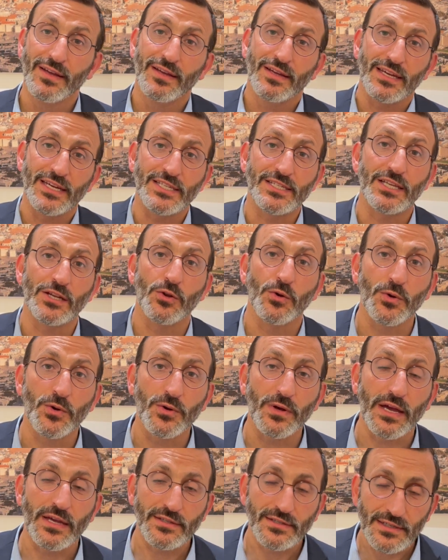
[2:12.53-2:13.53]
is the law,
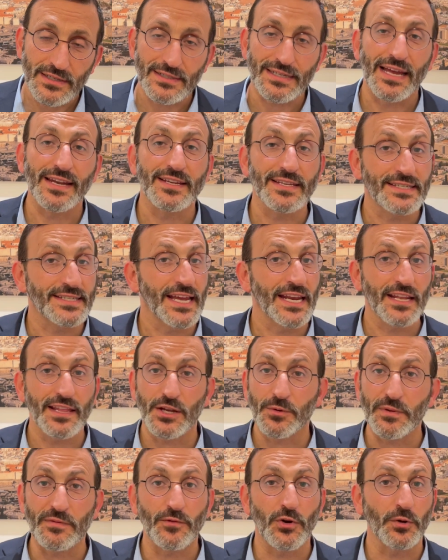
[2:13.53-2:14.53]
is understanding
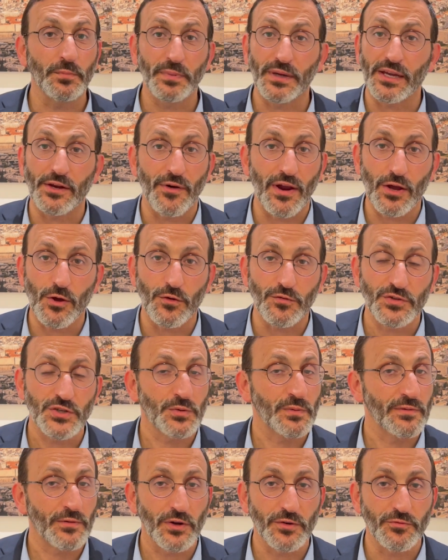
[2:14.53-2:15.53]
that we've got bchira chofshit,
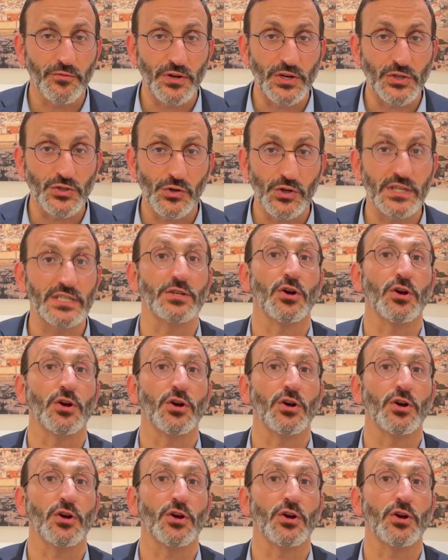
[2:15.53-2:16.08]
we've got free choice.